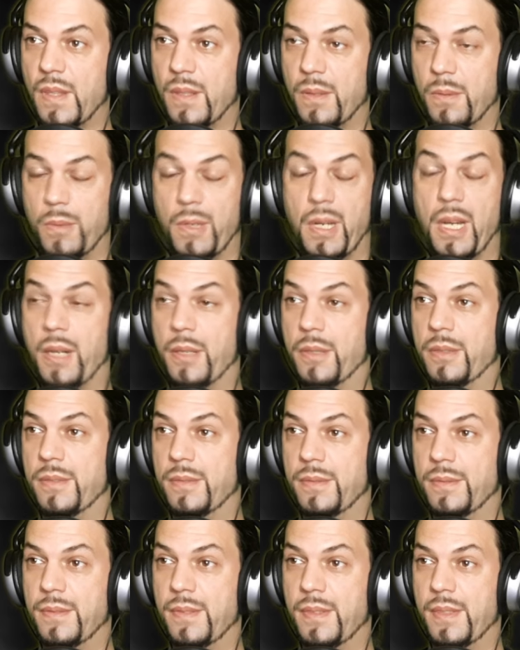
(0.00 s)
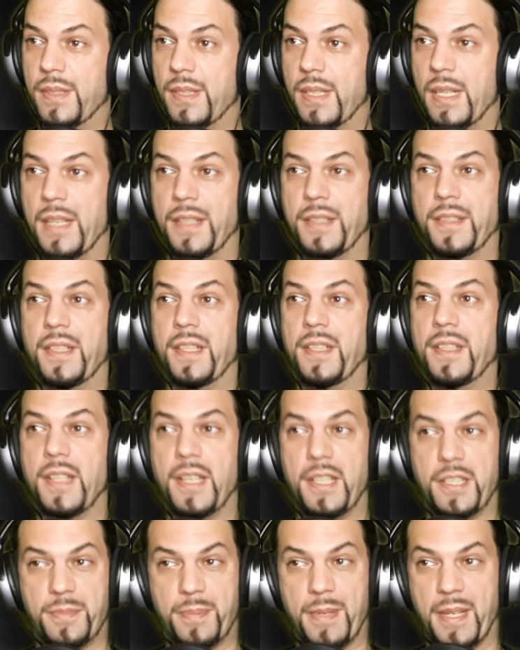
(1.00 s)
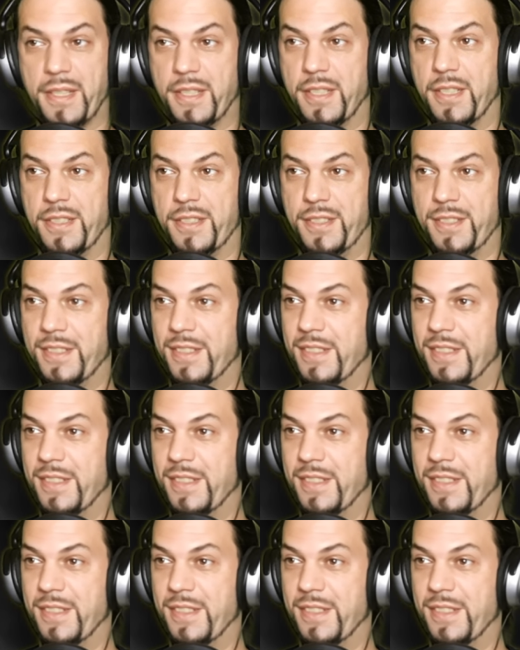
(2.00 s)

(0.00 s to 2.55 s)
Wow, I did not expect this.